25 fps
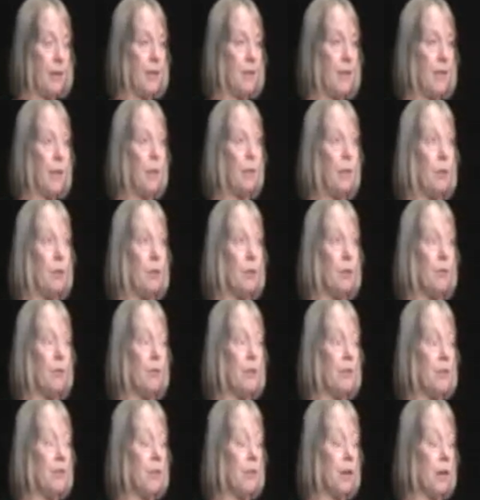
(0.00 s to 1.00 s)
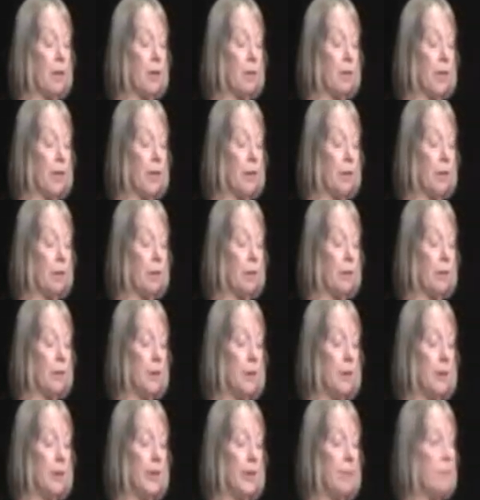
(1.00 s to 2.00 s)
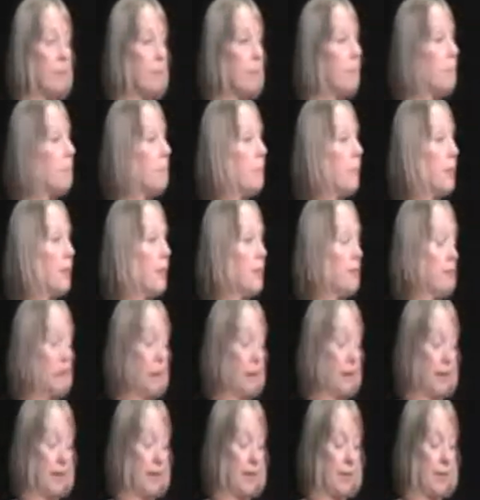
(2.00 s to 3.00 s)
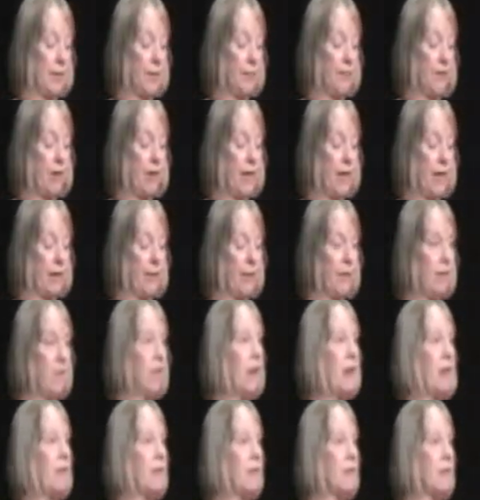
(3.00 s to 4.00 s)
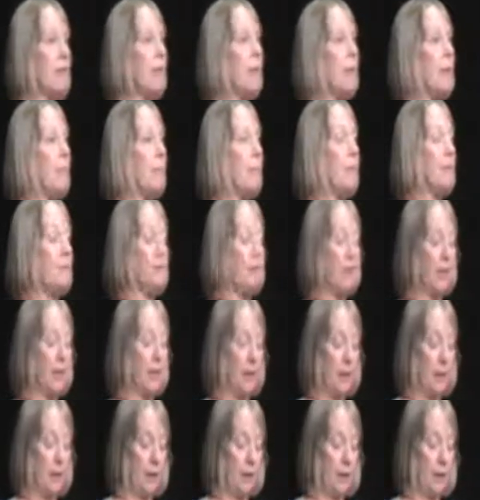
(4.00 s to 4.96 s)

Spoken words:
They want me to go now, leave them be in the light rain, erecting their bivvy.